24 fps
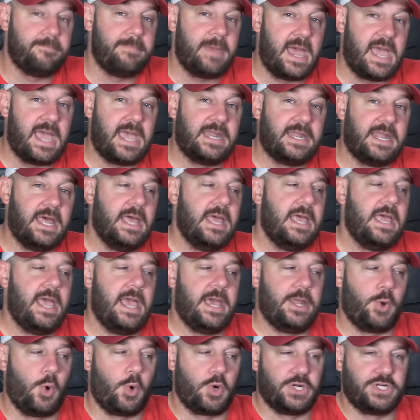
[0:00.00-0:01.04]
Maine
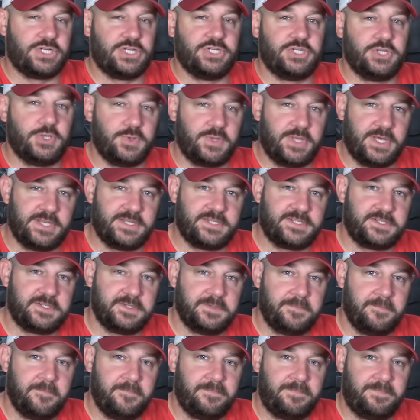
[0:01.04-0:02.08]
in order to do this.
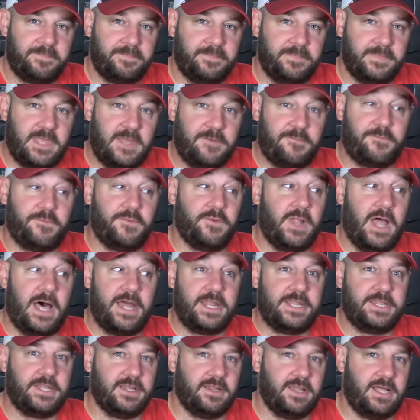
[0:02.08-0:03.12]
They
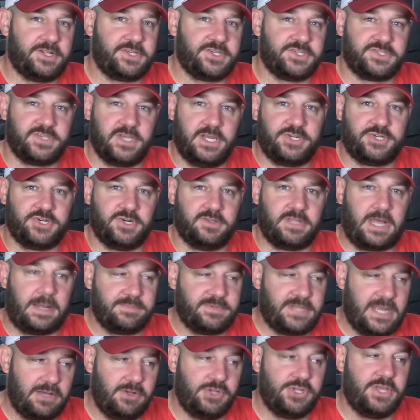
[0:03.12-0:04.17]
flooded the legislature. I'm
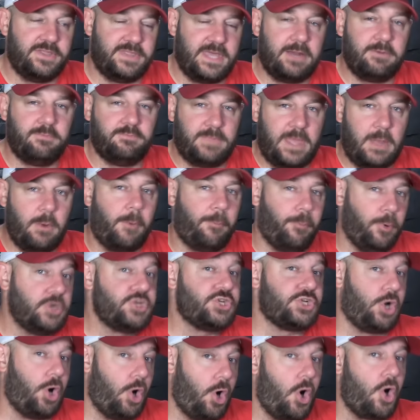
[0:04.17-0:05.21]
telling you, they were
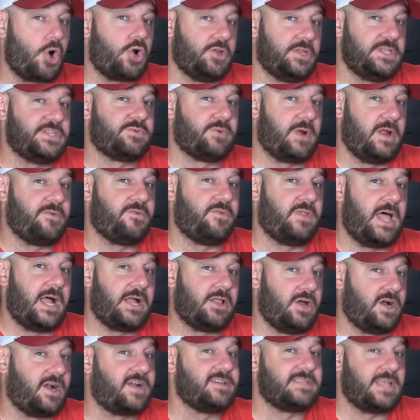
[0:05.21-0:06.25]
pushing hard on this red
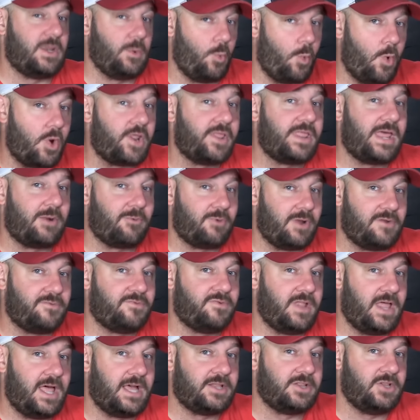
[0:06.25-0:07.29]
flag law because they wanted that red
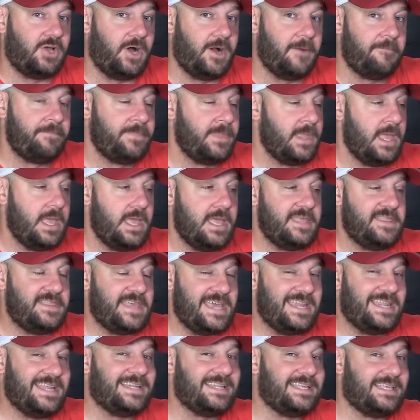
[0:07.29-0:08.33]
flag law.
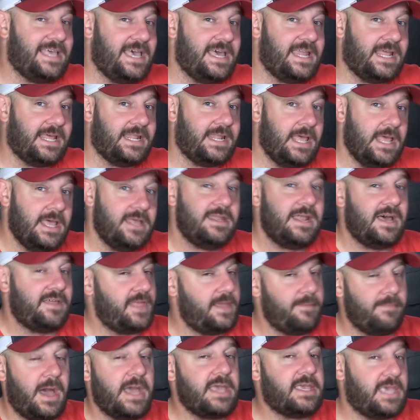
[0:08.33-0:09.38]
They didn't get it. Now,
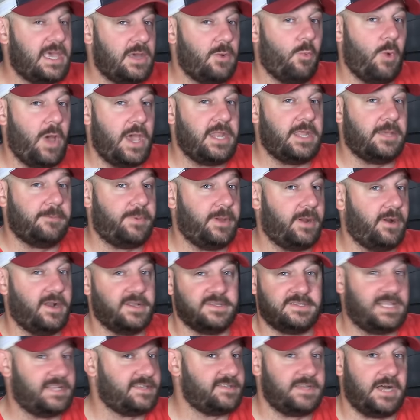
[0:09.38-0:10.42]
they might get waiting
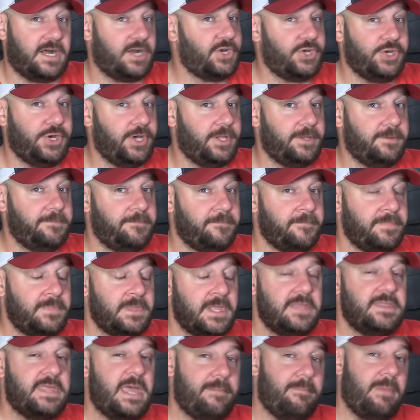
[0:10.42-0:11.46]
periods. That's not good.
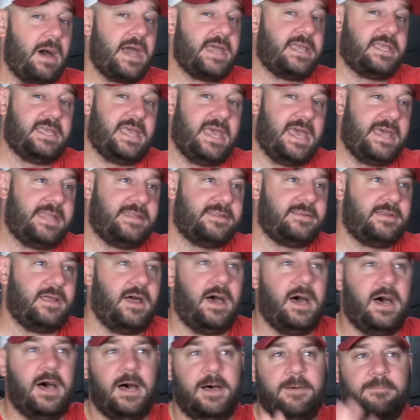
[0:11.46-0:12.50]
They might get
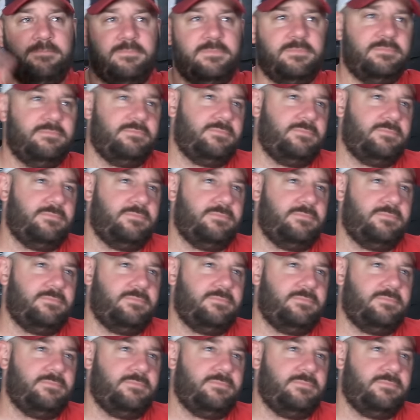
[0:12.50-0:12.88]
the